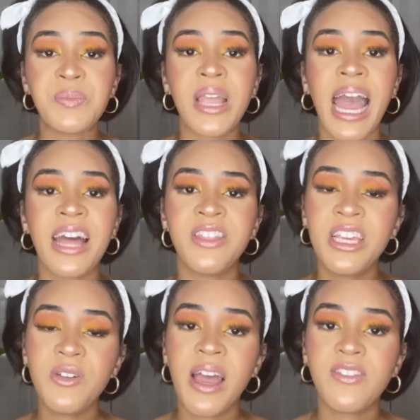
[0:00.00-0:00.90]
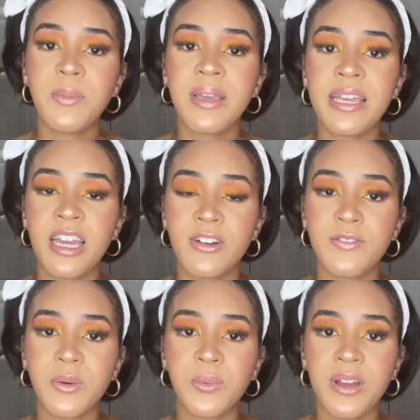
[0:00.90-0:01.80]
I think you have to be
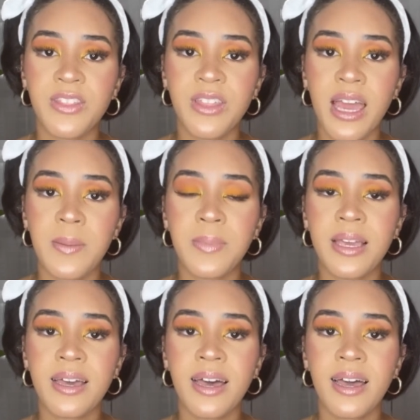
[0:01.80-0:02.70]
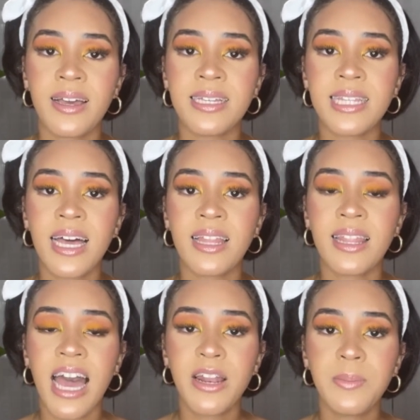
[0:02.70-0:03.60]
careful with that, because a
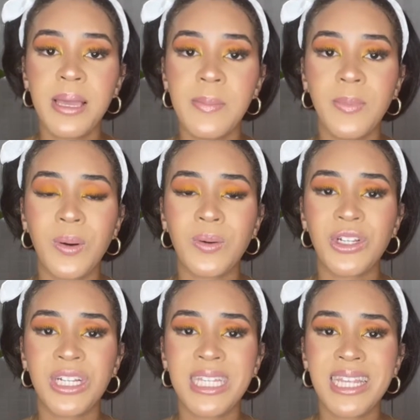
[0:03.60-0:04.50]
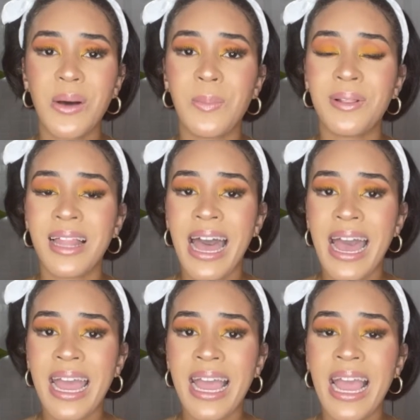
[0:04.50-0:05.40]
lot of people just
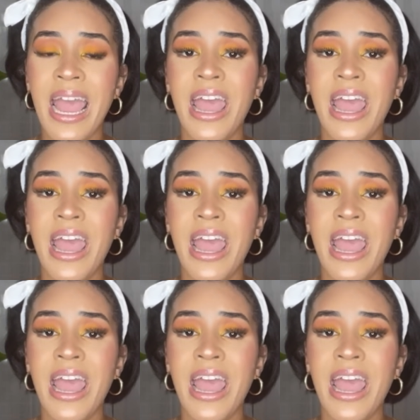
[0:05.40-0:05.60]
apply